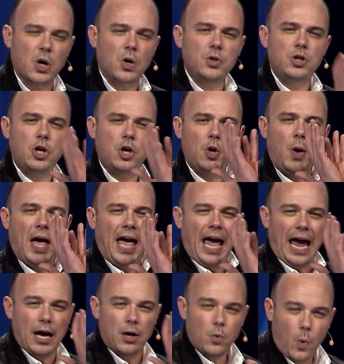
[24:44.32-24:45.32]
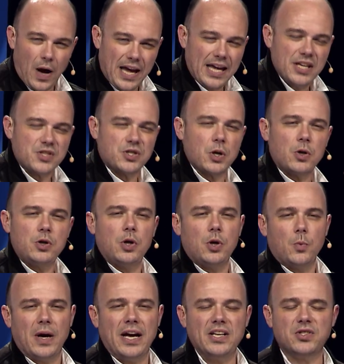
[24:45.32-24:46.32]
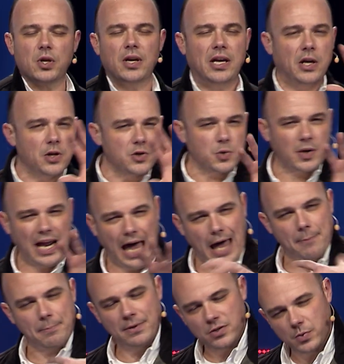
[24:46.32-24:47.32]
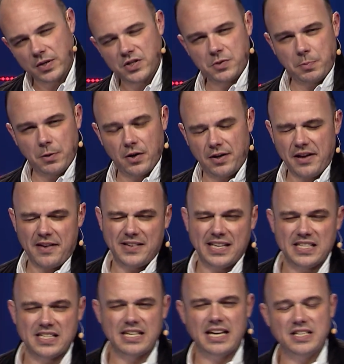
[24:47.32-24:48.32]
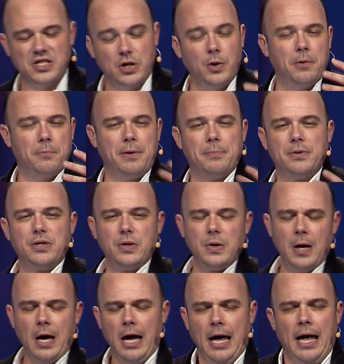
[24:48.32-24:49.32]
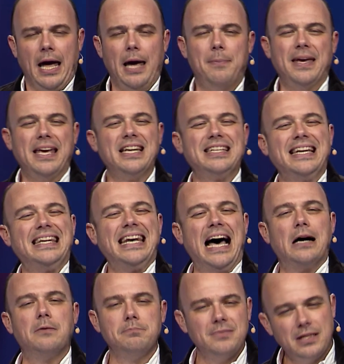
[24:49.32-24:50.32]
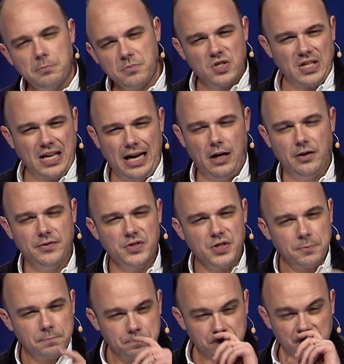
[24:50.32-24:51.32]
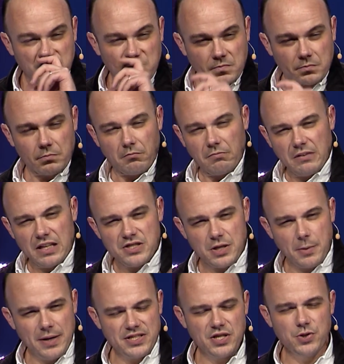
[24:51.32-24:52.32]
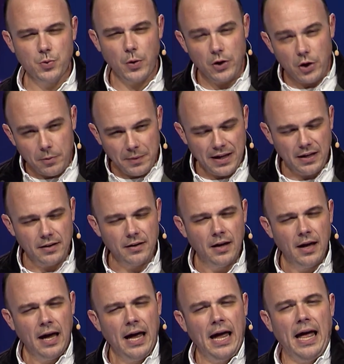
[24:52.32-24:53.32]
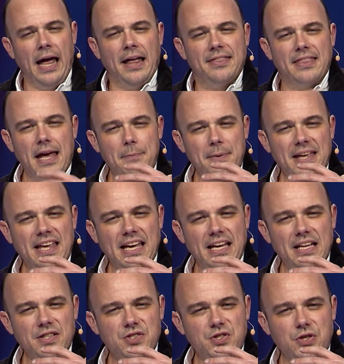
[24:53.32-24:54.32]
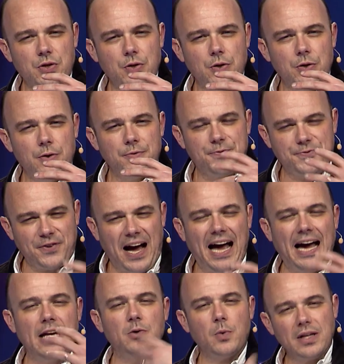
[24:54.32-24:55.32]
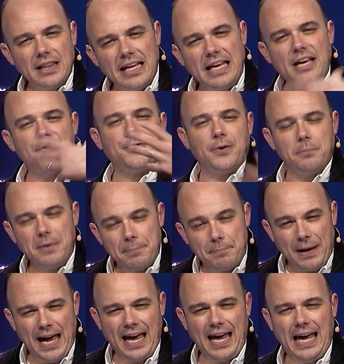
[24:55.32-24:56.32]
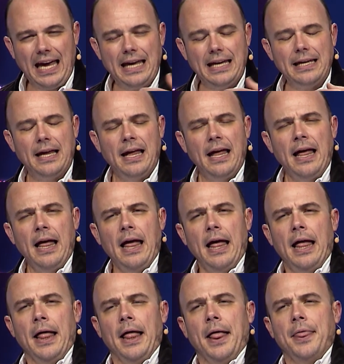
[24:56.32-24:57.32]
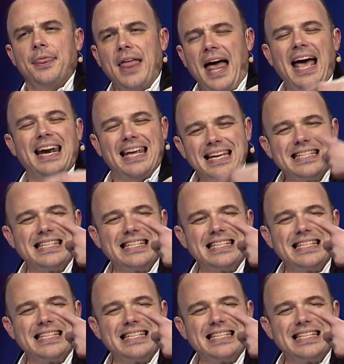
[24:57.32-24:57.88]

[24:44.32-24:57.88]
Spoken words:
on you and weighs on you and weighs on you. Here's what happens when a spirit of heaviness sets. You know what people do? They begin to numb themselves. Somebody says, what do you mean? They begin to find relief from the pain that